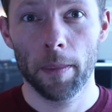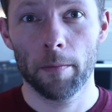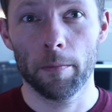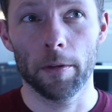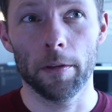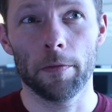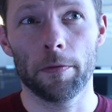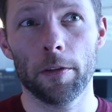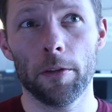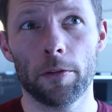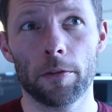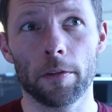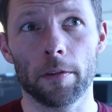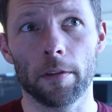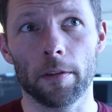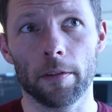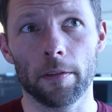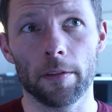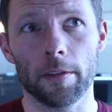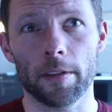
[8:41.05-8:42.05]
But the
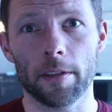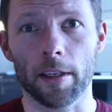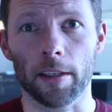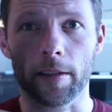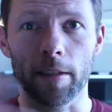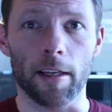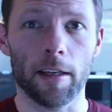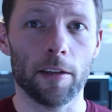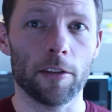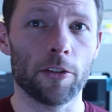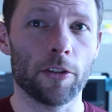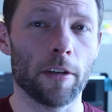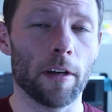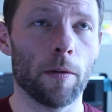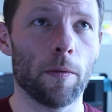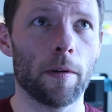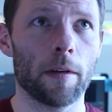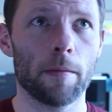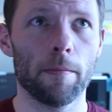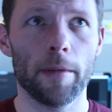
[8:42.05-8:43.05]
future of this technology, I
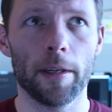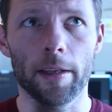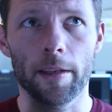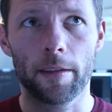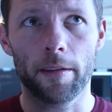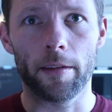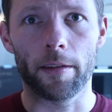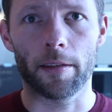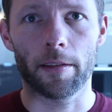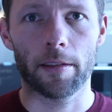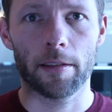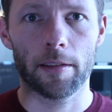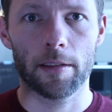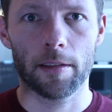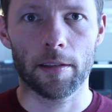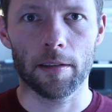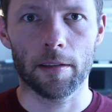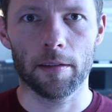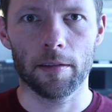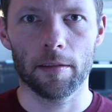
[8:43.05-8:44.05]
want to make
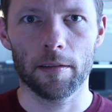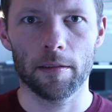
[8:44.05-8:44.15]
this